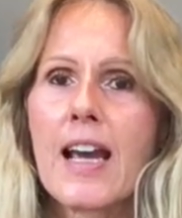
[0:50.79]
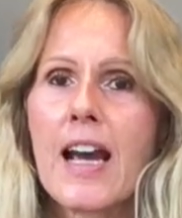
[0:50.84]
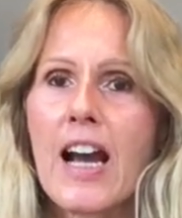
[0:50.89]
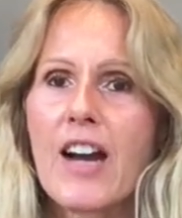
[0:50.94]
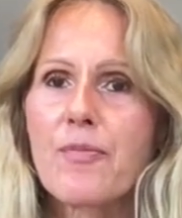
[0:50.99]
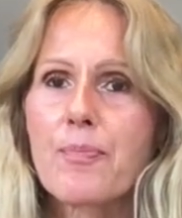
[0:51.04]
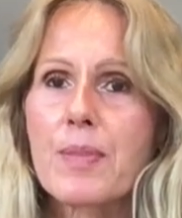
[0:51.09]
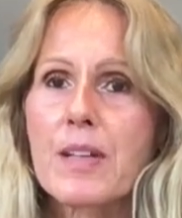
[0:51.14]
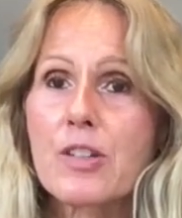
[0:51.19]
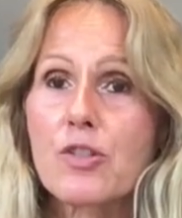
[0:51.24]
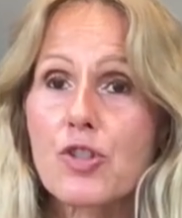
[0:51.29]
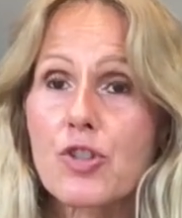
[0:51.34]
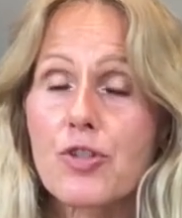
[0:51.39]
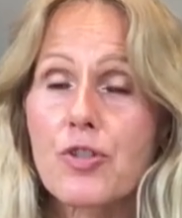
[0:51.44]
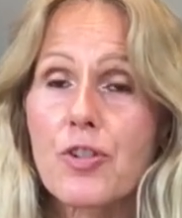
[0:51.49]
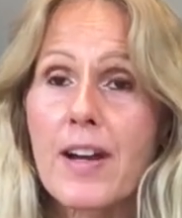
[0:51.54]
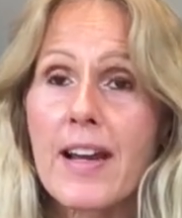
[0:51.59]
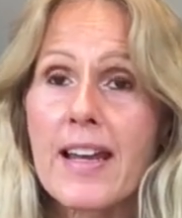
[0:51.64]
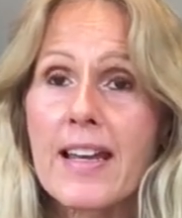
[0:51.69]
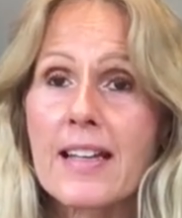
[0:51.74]
have been
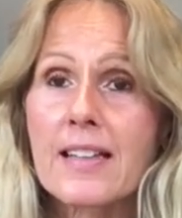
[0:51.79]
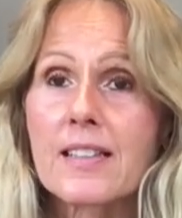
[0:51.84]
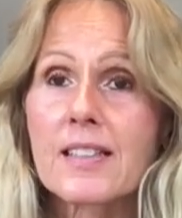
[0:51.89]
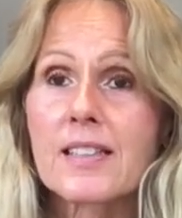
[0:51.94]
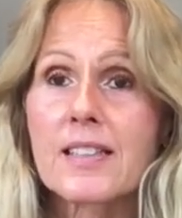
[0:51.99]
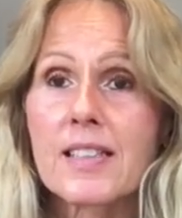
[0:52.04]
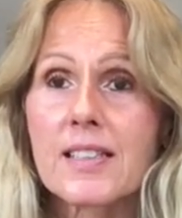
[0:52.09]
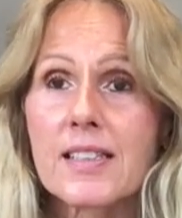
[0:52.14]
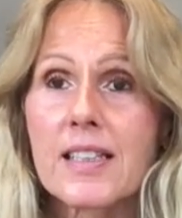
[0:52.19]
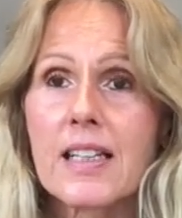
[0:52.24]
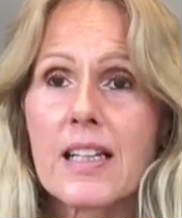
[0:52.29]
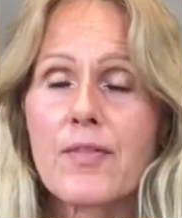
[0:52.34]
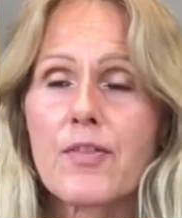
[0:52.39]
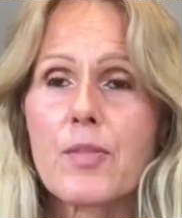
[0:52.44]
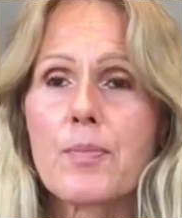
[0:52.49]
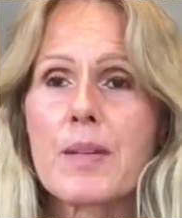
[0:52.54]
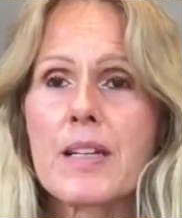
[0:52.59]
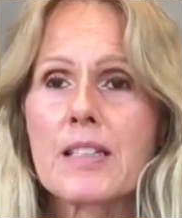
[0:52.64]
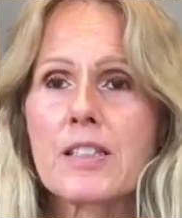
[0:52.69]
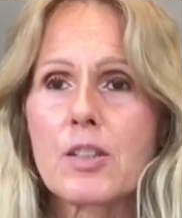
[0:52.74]
trained to deliver
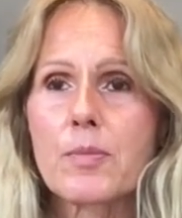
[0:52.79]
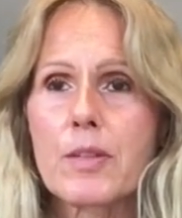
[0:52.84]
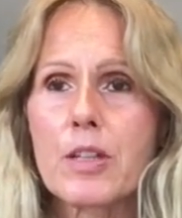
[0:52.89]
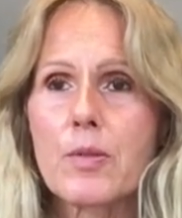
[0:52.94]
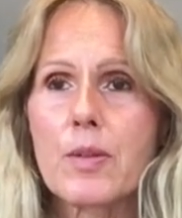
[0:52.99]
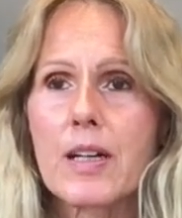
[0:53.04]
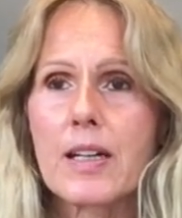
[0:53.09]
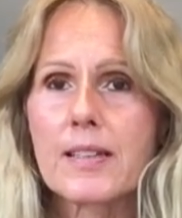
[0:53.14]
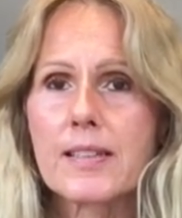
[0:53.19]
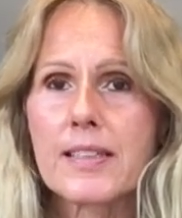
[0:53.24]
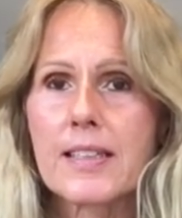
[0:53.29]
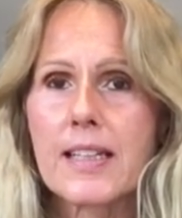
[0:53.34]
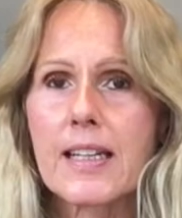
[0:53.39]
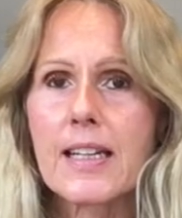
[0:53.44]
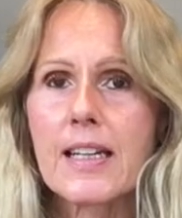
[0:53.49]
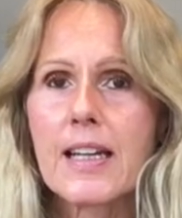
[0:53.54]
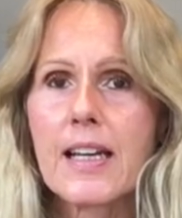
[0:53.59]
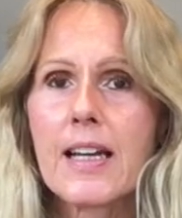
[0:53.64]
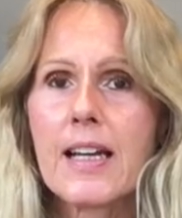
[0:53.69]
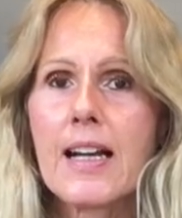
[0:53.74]
BWRT,